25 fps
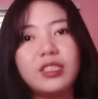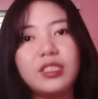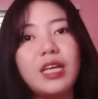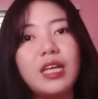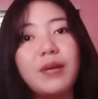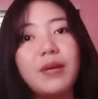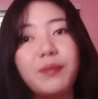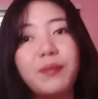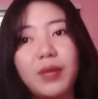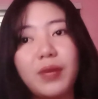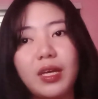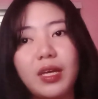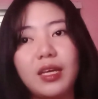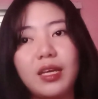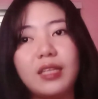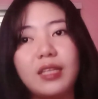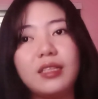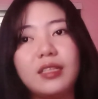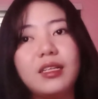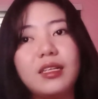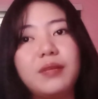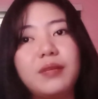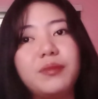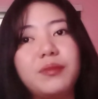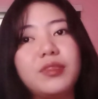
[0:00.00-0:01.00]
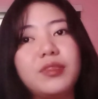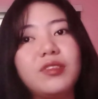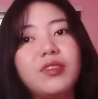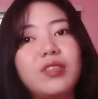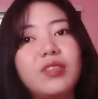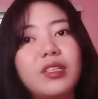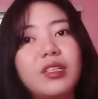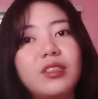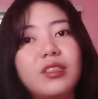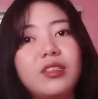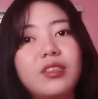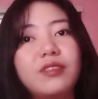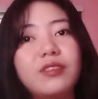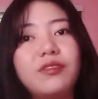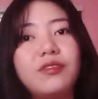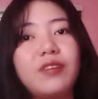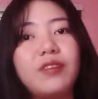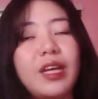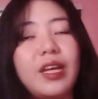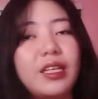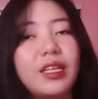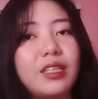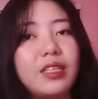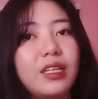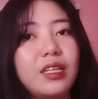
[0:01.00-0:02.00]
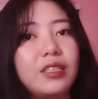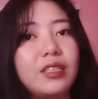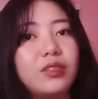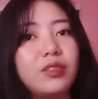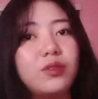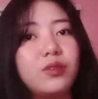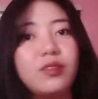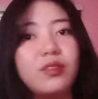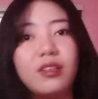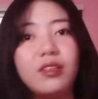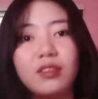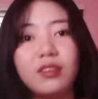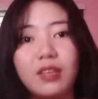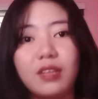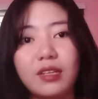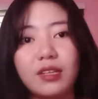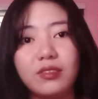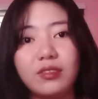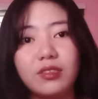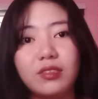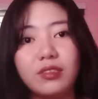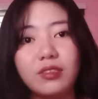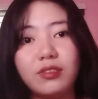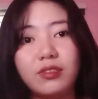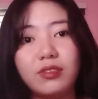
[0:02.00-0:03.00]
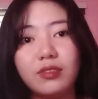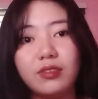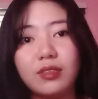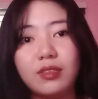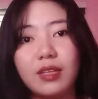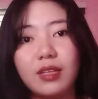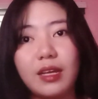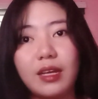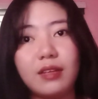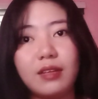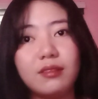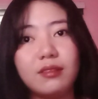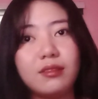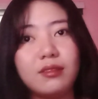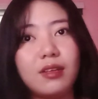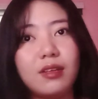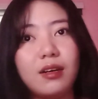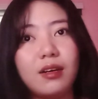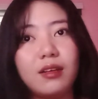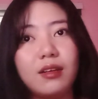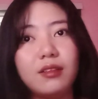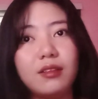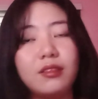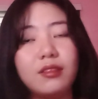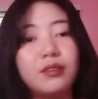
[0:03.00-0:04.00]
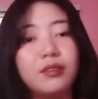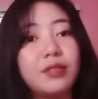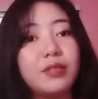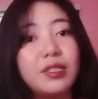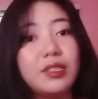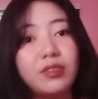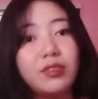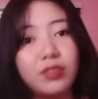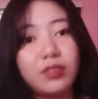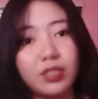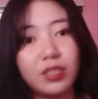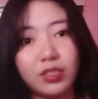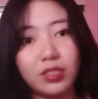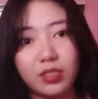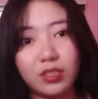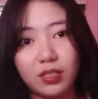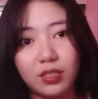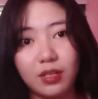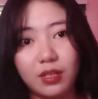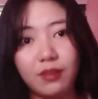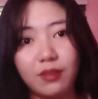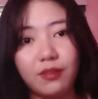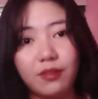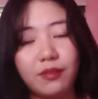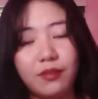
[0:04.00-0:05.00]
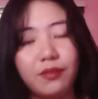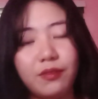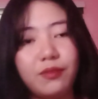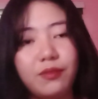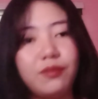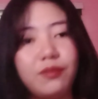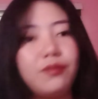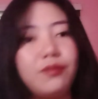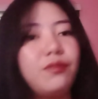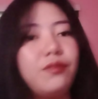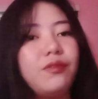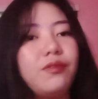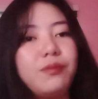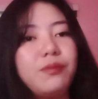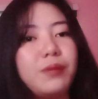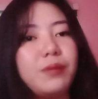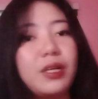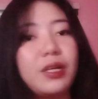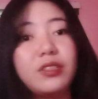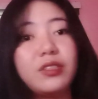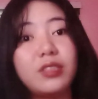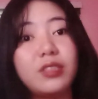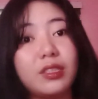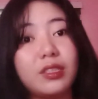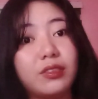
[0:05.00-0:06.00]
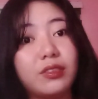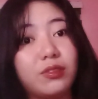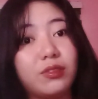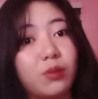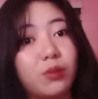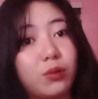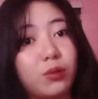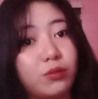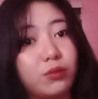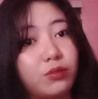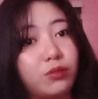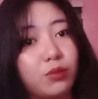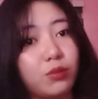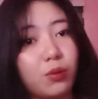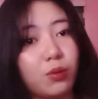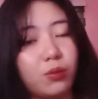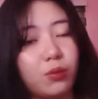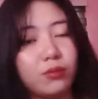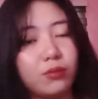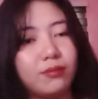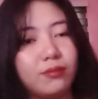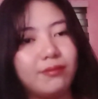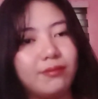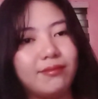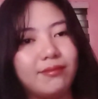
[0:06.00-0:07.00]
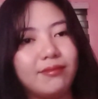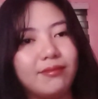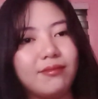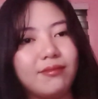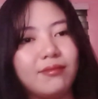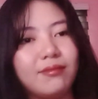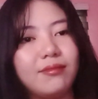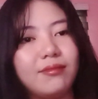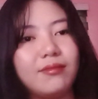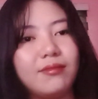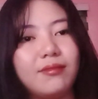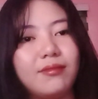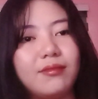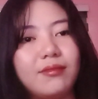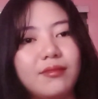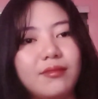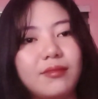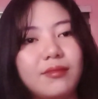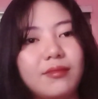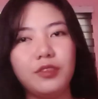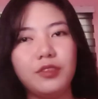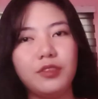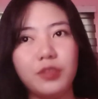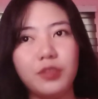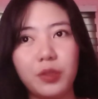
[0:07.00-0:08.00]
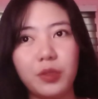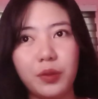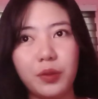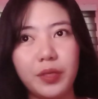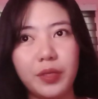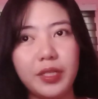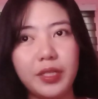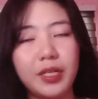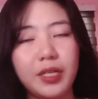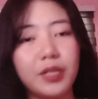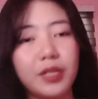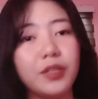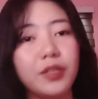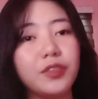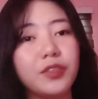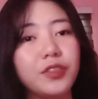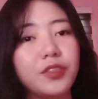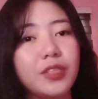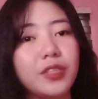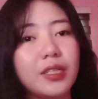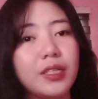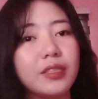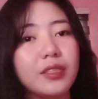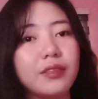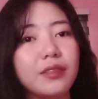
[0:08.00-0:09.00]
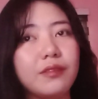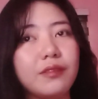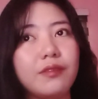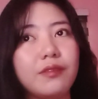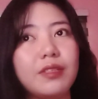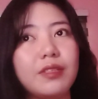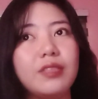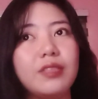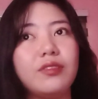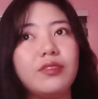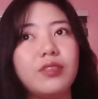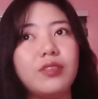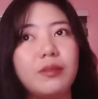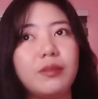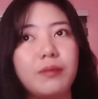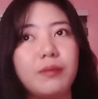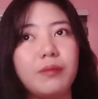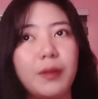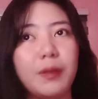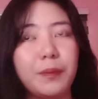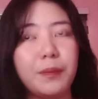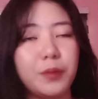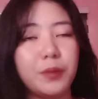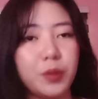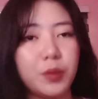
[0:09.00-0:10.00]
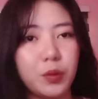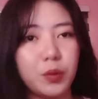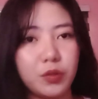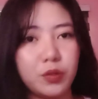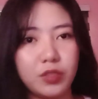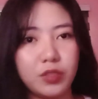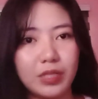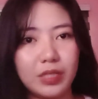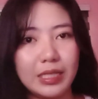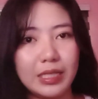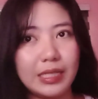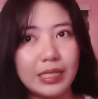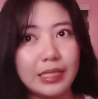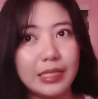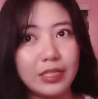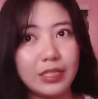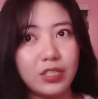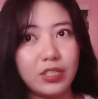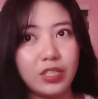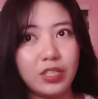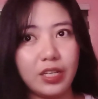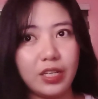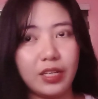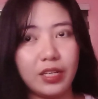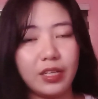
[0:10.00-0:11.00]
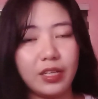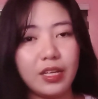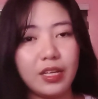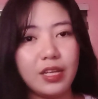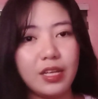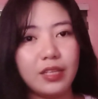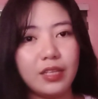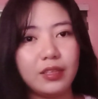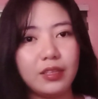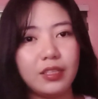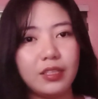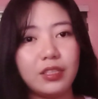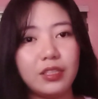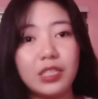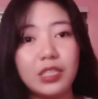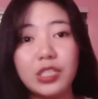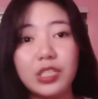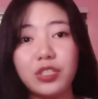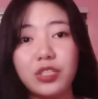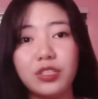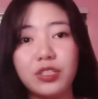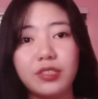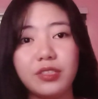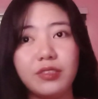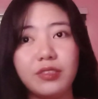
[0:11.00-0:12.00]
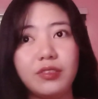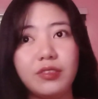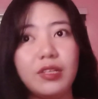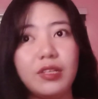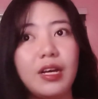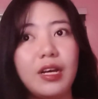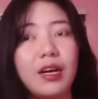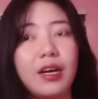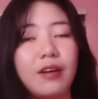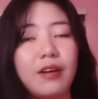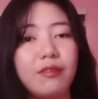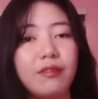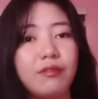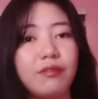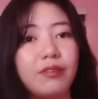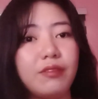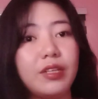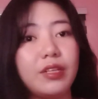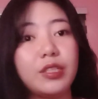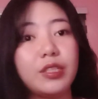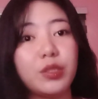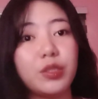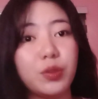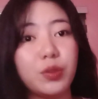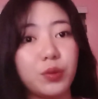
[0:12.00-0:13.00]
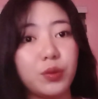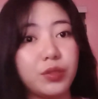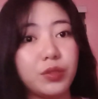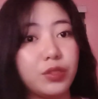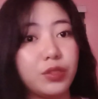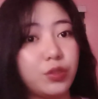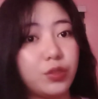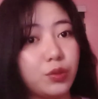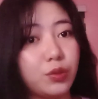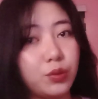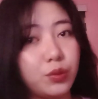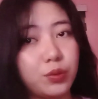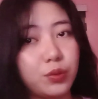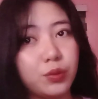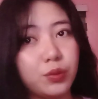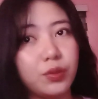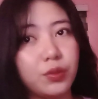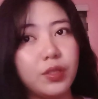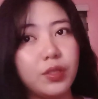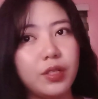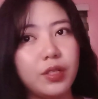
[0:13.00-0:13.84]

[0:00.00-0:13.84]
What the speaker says: a topic and can present their finding to the class. It's like the research projects also. So in a constructivism approach in teaching, the teachers have a role too.